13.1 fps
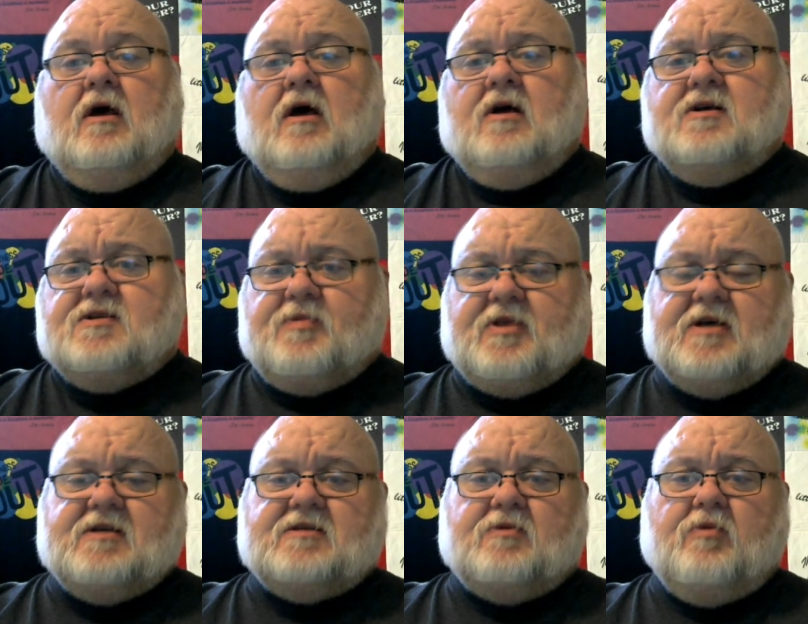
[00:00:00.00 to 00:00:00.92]
Some
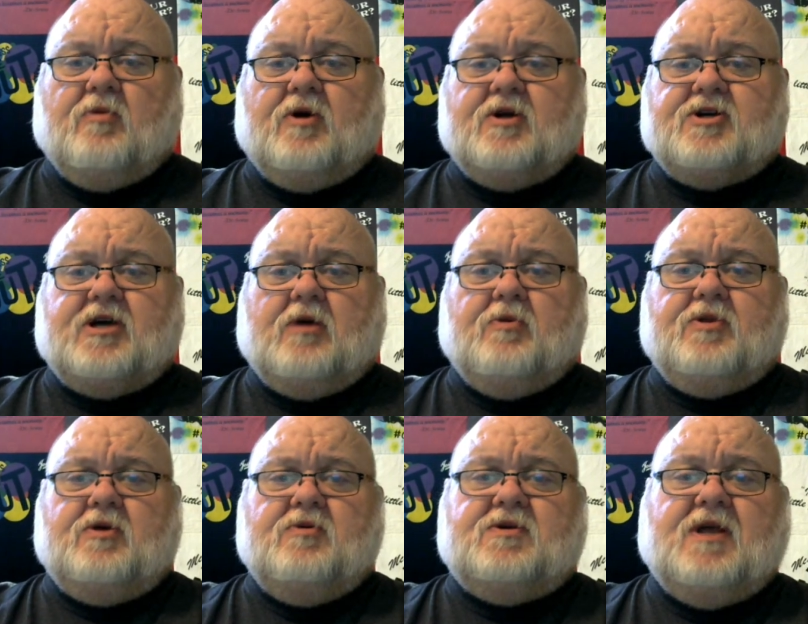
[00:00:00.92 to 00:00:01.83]
things that we want to share with
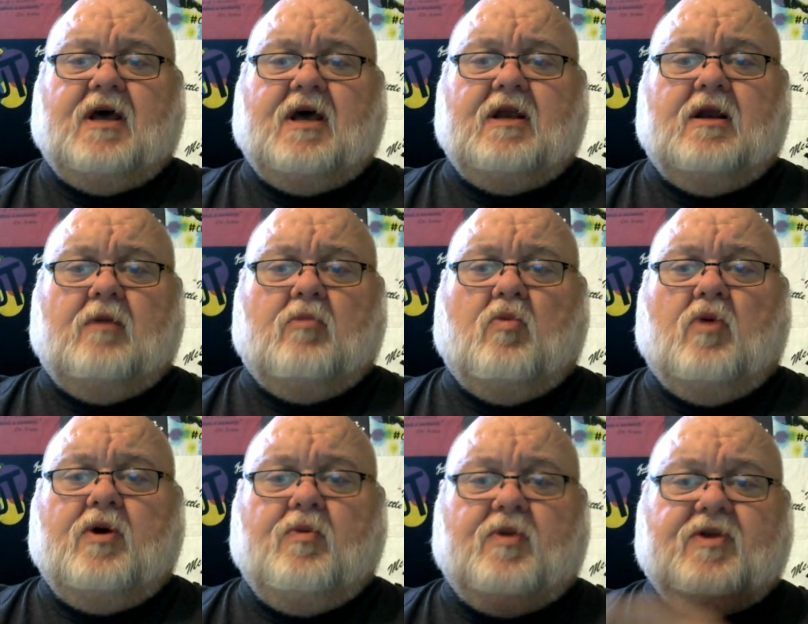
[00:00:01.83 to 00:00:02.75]
you today. Number
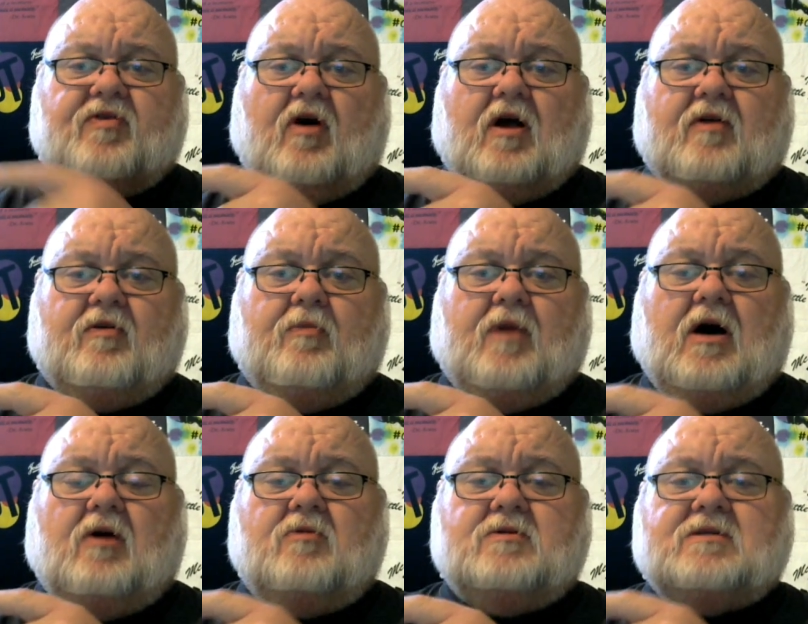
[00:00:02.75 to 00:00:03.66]
one, we talked
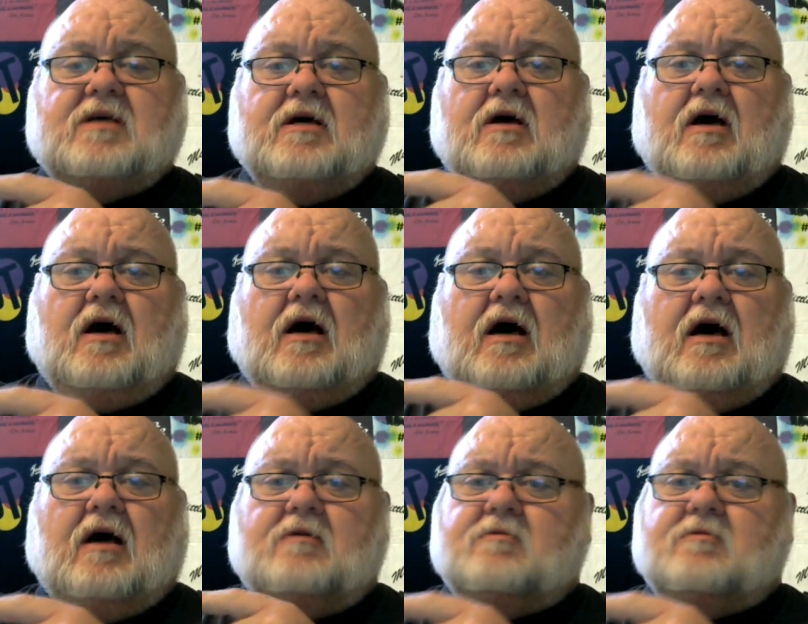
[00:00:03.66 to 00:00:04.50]
about uh,